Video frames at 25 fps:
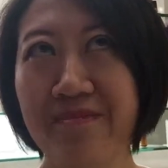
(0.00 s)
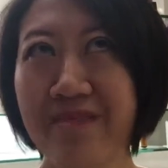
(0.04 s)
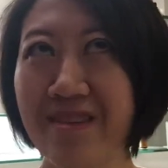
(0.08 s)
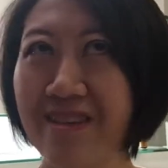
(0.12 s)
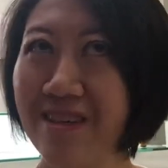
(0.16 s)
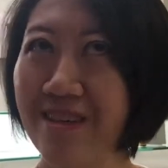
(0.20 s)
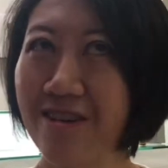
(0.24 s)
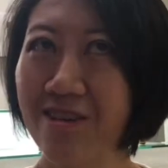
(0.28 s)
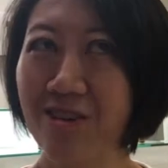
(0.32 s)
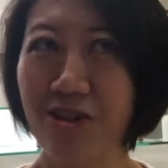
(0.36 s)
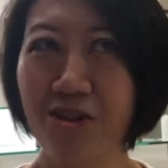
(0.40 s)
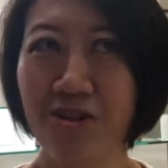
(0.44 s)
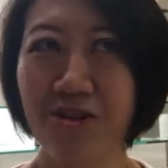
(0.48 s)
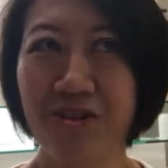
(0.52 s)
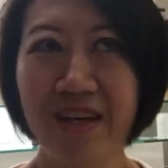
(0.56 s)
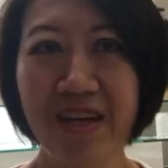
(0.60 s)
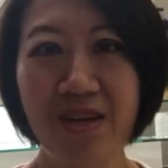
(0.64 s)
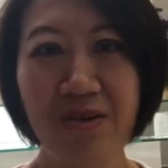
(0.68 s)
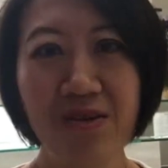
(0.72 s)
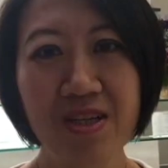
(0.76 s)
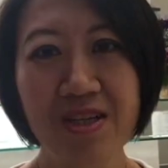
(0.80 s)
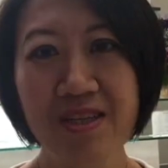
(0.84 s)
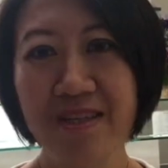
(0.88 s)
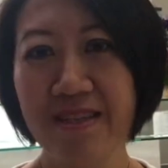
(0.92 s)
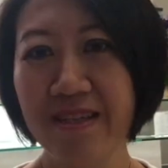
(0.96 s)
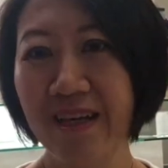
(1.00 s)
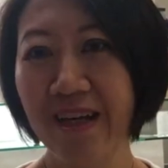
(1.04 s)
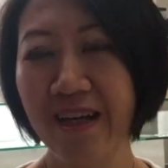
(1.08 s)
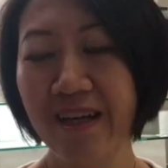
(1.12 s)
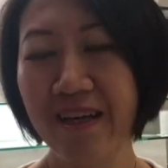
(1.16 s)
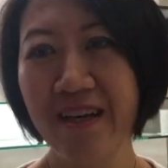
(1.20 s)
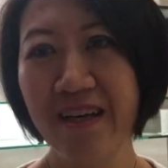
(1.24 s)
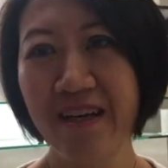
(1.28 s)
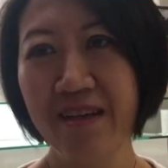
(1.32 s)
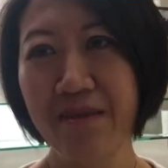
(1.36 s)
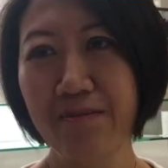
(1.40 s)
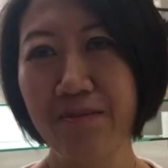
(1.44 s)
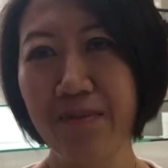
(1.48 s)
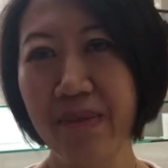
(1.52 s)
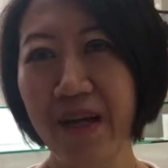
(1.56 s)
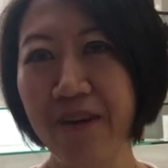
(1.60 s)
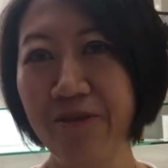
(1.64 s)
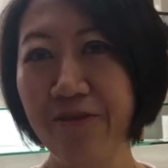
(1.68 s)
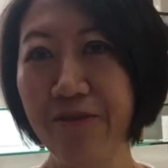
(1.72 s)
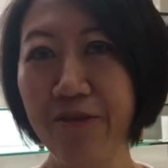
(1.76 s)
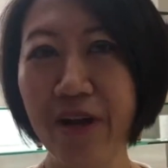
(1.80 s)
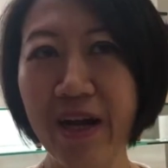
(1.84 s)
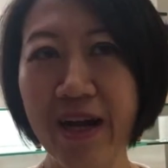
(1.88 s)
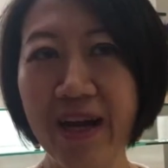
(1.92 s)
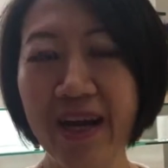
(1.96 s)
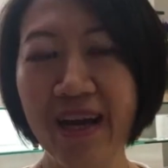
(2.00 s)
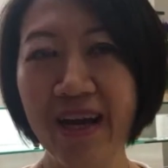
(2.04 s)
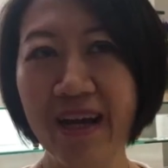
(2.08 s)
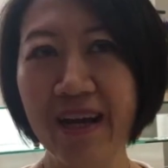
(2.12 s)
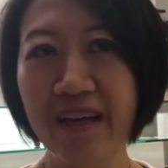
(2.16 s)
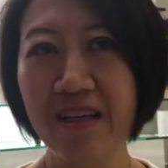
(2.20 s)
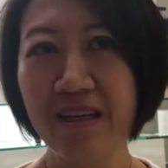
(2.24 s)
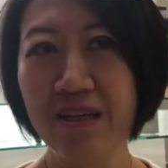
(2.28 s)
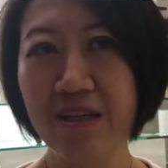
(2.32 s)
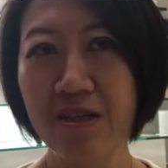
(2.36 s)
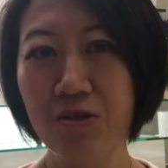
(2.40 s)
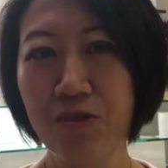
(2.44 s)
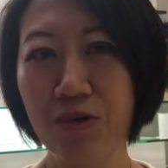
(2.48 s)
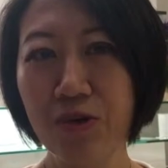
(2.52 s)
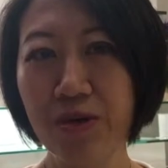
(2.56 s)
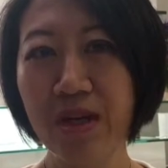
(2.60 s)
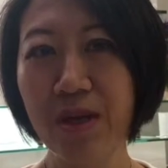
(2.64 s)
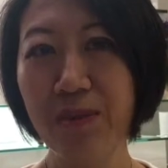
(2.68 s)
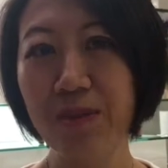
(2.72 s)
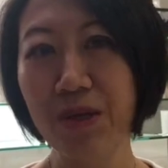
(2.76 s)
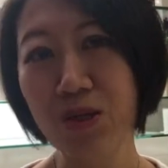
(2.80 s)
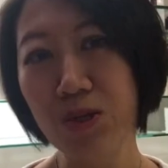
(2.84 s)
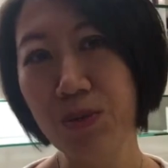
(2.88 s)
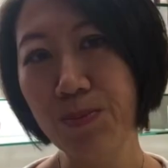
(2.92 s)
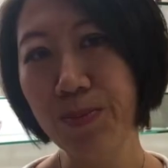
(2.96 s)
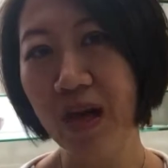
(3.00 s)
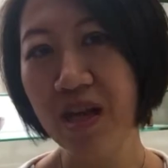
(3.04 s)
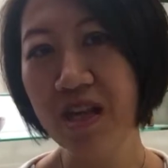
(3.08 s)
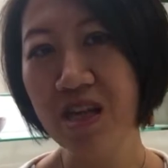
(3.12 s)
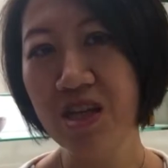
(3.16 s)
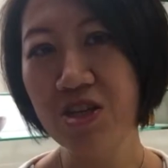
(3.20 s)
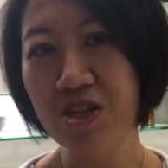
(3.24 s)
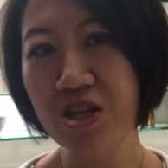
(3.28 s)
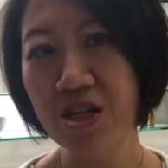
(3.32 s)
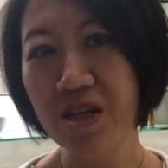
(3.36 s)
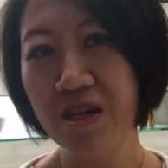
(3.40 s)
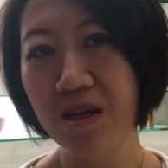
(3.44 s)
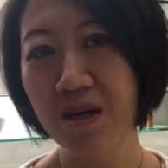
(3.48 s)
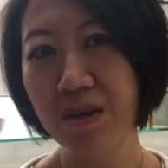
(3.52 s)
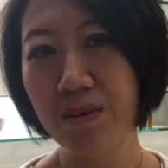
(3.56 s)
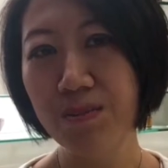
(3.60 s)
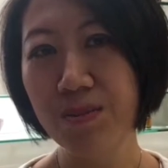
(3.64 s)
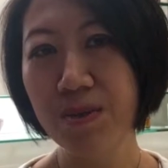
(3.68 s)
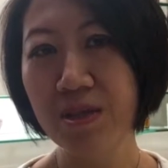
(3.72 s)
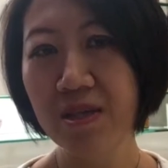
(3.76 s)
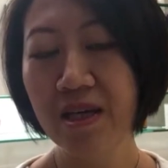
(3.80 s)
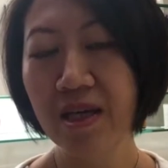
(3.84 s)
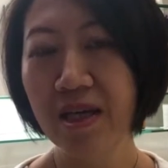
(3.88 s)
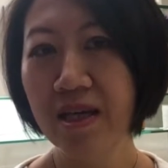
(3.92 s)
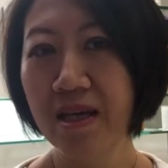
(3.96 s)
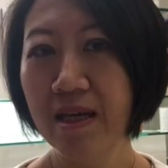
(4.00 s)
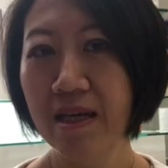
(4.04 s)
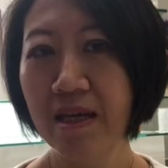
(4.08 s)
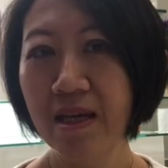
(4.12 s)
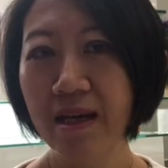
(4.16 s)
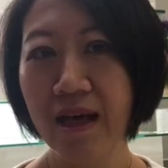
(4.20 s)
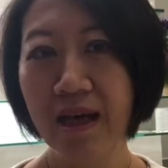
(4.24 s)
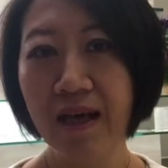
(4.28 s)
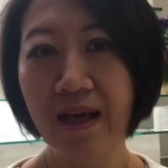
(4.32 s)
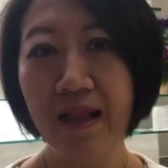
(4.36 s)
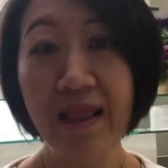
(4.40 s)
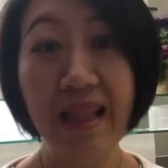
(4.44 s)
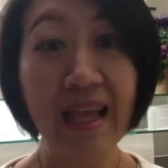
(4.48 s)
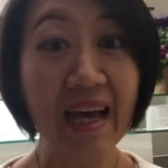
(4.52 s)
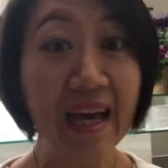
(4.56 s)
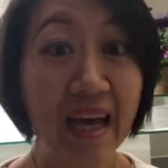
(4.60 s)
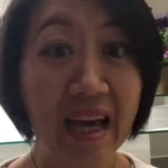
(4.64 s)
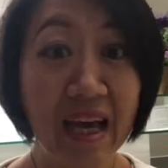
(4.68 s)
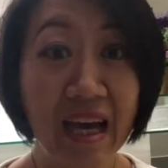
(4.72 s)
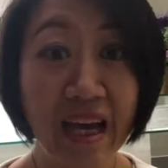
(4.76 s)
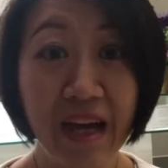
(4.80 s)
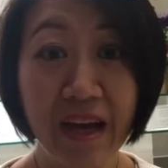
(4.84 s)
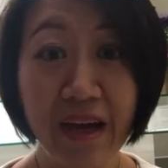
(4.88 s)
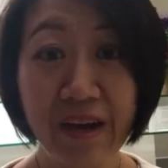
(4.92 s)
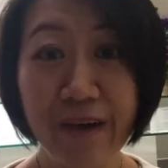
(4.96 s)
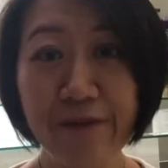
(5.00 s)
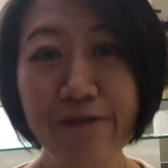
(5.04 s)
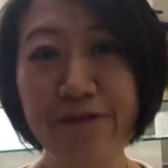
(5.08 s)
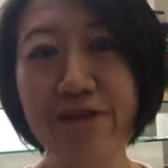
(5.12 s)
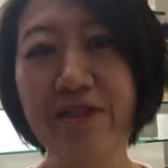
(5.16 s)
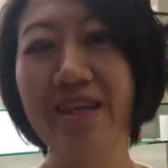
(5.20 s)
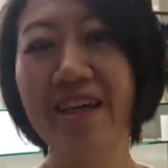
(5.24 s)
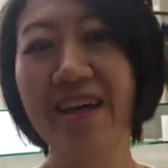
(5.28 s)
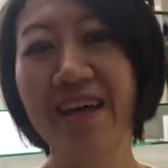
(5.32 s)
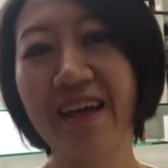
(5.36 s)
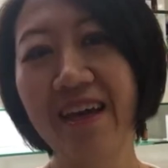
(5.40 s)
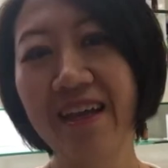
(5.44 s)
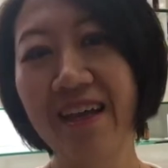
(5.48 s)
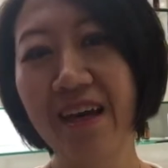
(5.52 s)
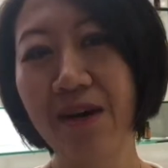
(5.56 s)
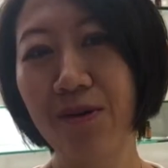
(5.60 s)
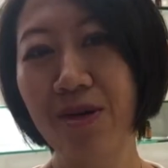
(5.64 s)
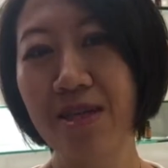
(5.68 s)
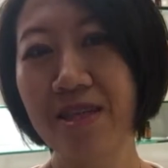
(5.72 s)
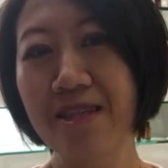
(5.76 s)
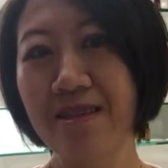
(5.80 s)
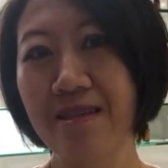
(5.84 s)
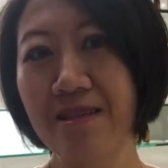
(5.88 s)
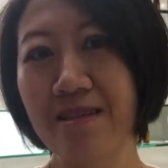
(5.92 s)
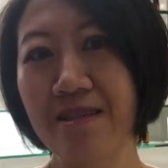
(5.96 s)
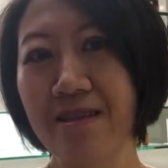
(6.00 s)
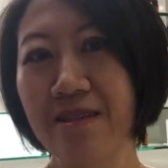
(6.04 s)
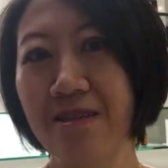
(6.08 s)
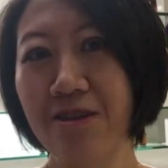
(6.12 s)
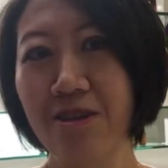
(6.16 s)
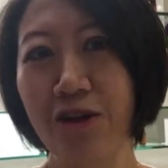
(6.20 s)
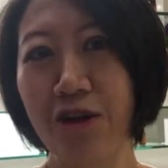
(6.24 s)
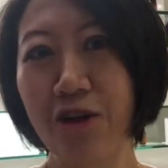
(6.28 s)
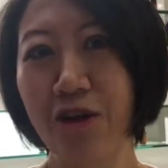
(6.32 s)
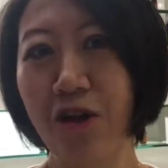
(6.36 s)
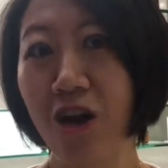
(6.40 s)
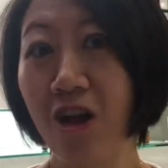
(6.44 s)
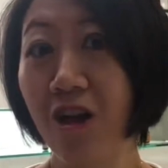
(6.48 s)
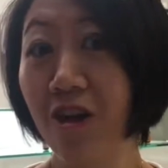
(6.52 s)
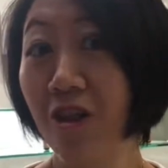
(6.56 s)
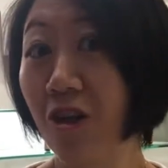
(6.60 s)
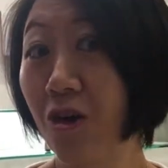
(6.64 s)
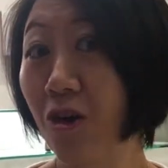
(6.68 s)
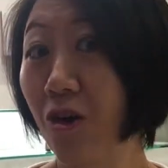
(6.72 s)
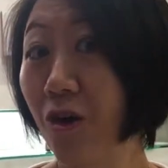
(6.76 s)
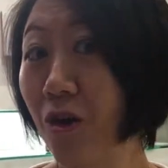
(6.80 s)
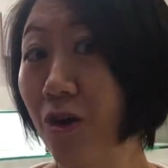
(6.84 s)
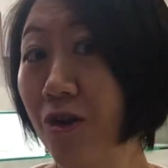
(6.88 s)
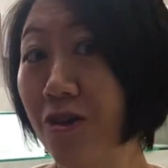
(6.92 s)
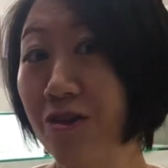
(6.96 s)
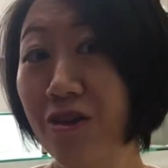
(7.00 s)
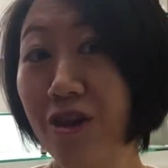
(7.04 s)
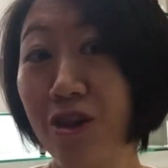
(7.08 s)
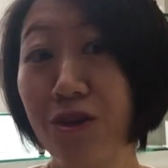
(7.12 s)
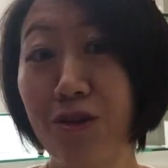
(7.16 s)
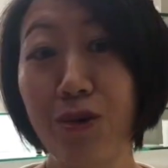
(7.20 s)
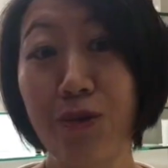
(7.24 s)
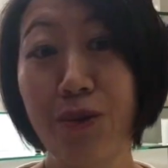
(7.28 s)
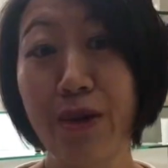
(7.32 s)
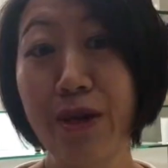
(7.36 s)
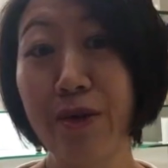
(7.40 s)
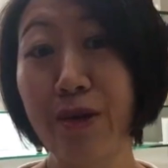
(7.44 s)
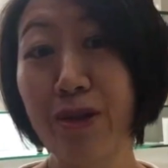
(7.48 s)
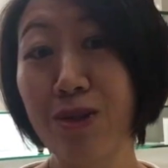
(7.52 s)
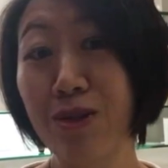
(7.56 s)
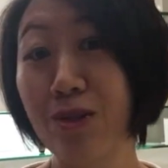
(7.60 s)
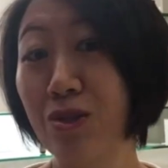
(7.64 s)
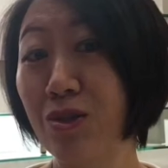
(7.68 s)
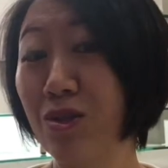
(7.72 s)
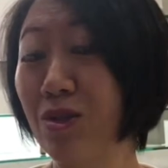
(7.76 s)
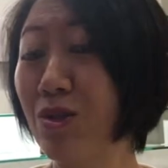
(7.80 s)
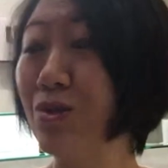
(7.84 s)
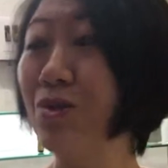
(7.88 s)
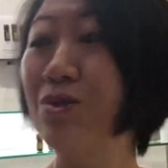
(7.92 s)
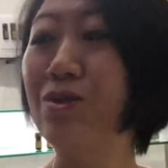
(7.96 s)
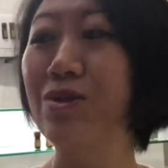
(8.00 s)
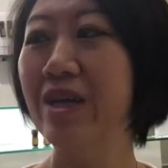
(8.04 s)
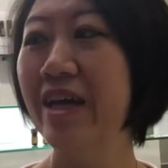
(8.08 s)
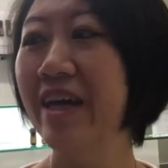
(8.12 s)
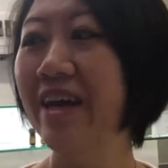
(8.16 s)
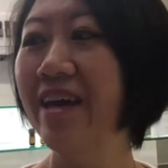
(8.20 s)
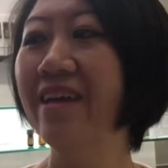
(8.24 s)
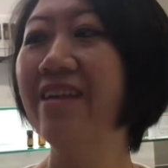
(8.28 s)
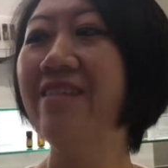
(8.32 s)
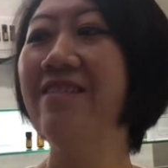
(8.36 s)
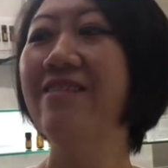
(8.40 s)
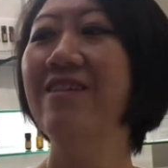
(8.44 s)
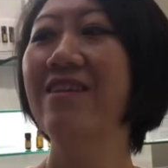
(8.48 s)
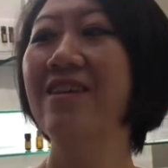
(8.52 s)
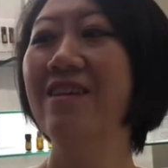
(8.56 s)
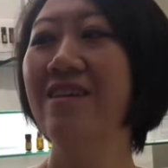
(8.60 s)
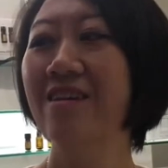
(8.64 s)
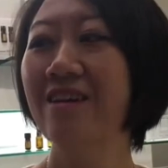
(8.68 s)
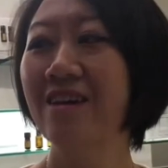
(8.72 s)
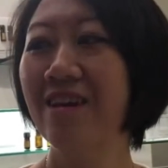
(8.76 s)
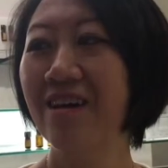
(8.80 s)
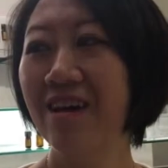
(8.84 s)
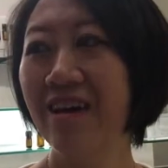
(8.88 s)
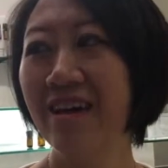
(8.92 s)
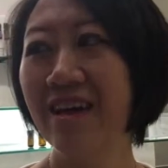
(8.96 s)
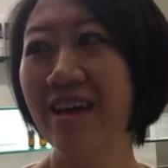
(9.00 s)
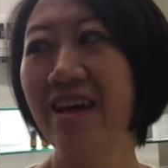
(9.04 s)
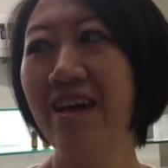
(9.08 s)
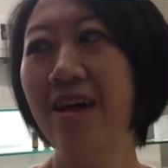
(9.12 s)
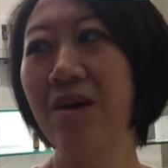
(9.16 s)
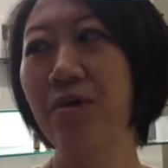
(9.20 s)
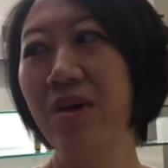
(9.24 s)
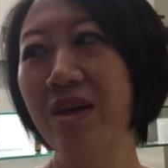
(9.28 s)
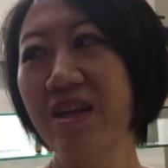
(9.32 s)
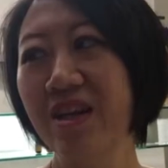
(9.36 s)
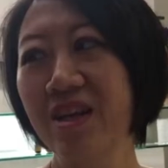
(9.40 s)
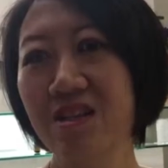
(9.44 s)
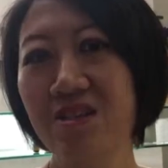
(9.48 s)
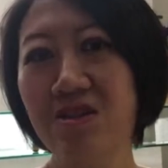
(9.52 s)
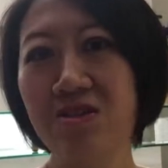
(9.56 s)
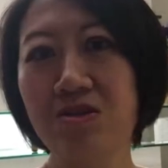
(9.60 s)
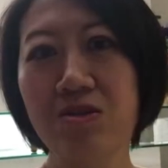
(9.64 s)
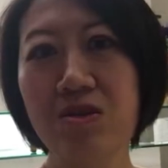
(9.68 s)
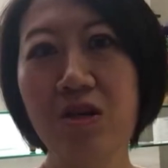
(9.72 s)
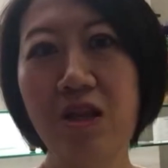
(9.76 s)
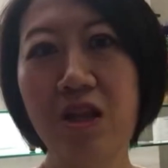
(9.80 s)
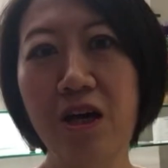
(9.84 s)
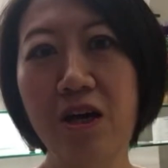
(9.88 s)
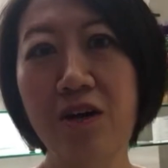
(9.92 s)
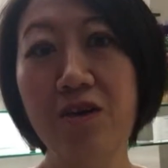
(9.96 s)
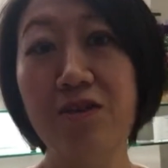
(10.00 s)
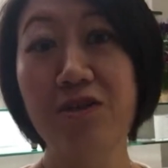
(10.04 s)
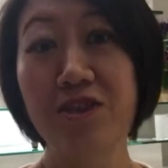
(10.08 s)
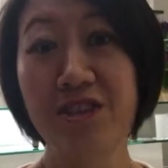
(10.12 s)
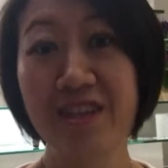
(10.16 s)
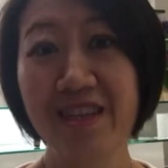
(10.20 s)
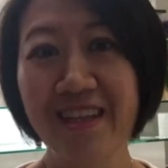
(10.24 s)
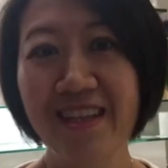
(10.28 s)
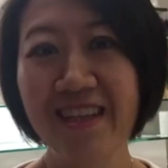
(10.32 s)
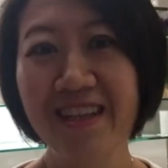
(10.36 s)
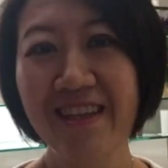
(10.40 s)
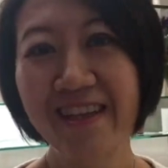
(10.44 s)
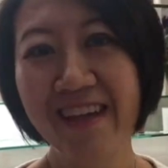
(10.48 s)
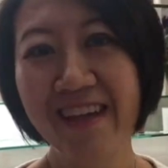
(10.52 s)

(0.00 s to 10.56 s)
you know that was and then my friend who came into partnerships uh, left and I was you know all alone not knowing what to do and wow yeah I went into a lot of shit